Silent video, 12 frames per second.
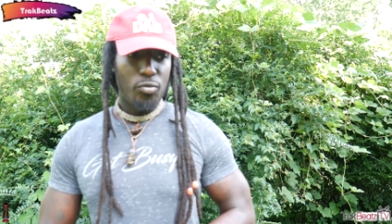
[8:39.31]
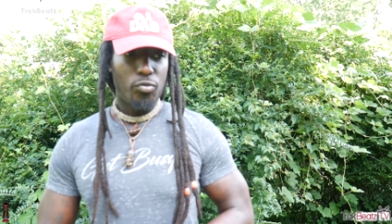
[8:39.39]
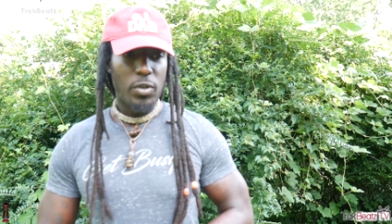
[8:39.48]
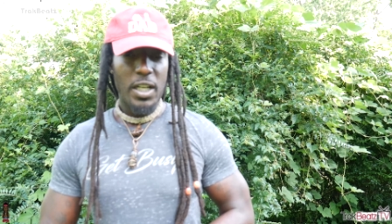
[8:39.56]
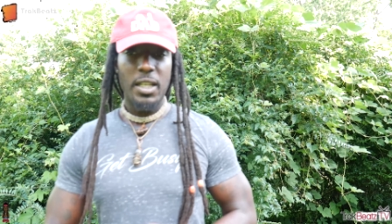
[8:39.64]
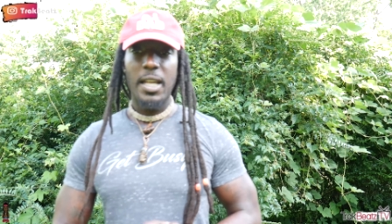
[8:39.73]

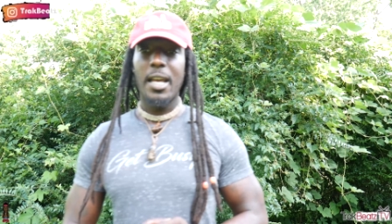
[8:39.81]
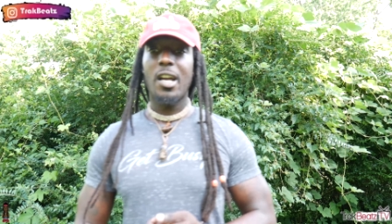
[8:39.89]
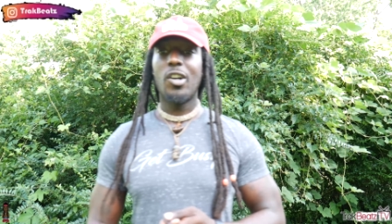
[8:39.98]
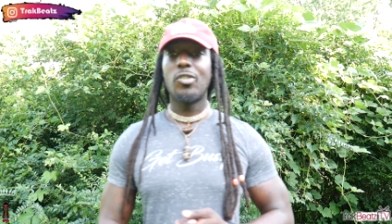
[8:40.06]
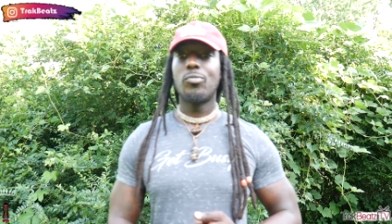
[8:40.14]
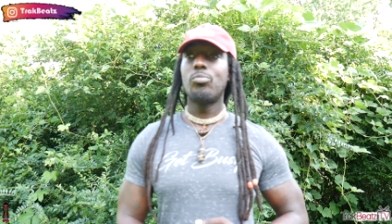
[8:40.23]
run
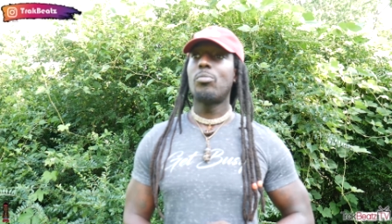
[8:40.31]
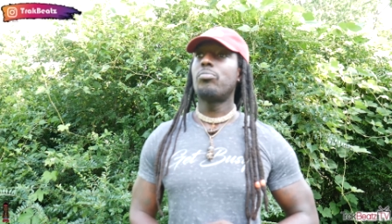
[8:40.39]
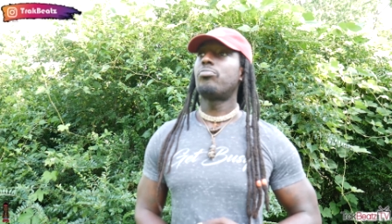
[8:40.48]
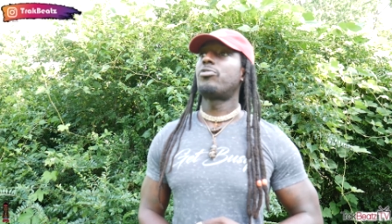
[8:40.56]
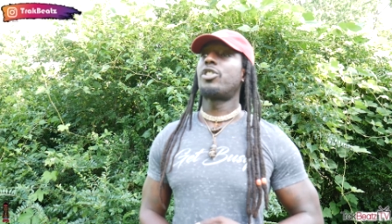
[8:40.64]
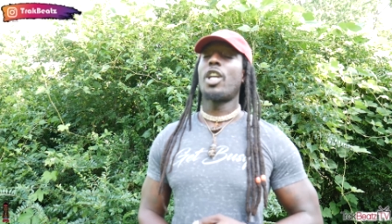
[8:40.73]
down,
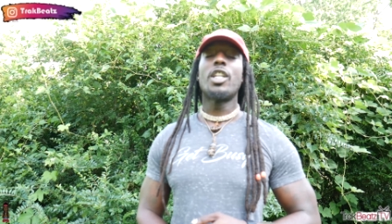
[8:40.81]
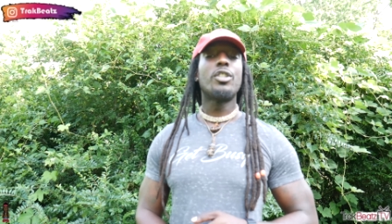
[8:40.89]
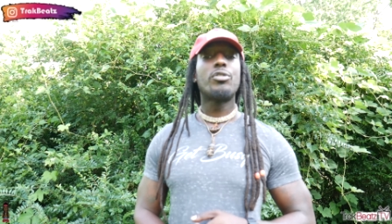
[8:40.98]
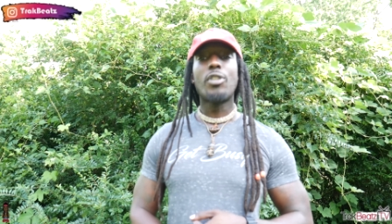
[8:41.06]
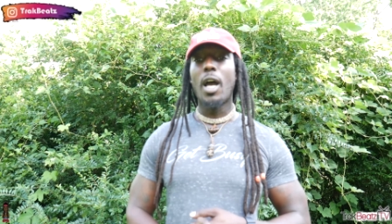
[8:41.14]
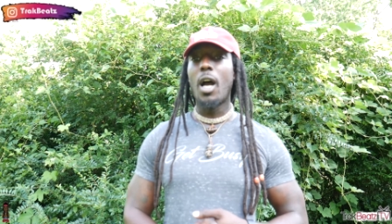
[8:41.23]

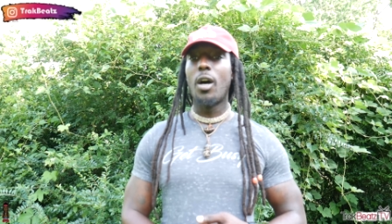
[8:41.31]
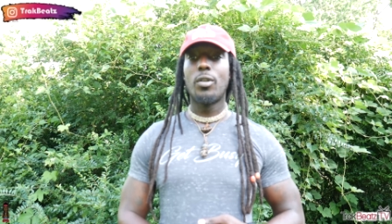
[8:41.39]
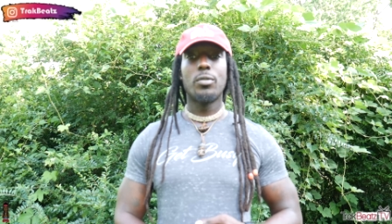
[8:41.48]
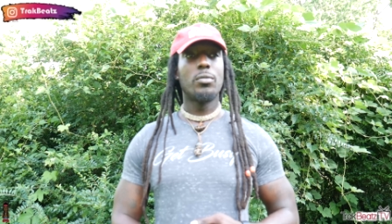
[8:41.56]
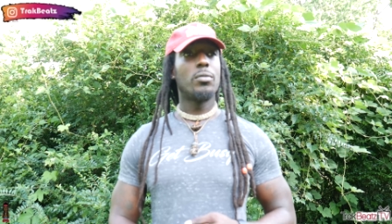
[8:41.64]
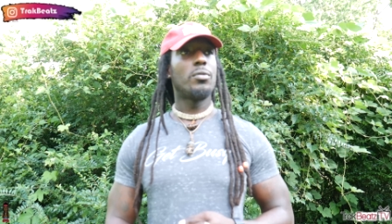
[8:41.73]
chase
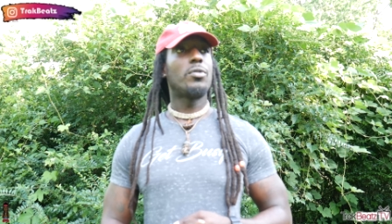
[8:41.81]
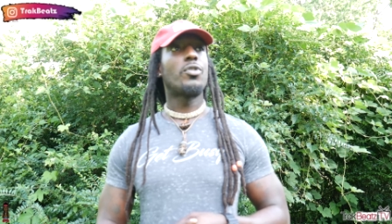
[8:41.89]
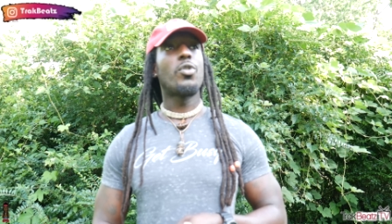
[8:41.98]
down